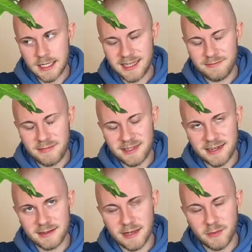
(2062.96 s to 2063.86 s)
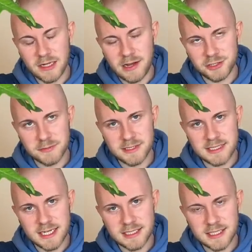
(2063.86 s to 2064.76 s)
Maybe not like one hundred
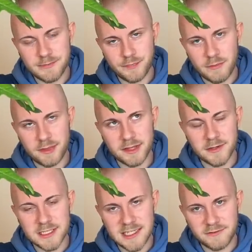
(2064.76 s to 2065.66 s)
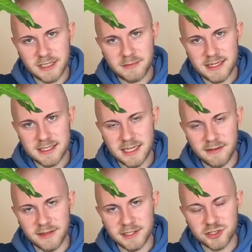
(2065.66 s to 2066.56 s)
percent, but there is definitely plants that
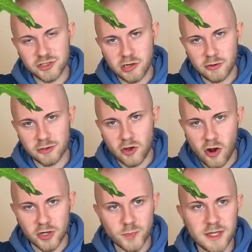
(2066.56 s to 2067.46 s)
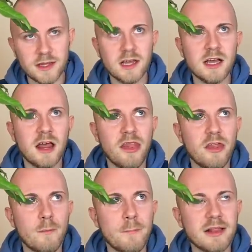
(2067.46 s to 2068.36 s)
I've like struggled hard with.
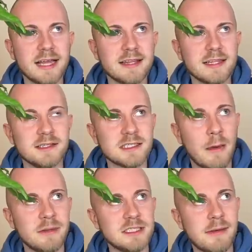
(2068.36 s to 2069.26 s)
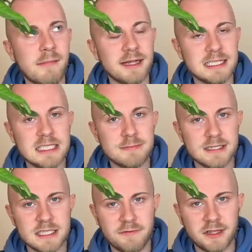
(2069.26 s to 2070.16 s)
The plant that is coming to my mind
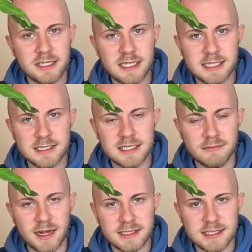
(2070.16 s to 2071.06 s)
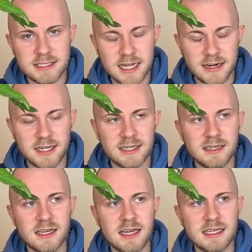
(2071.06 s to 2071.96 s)
specifically is the Monstera
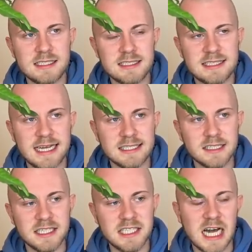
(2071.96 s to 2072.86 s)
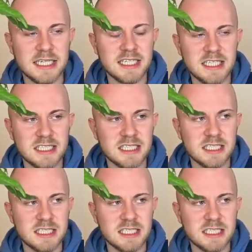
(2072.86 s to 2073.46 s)
Standleyana.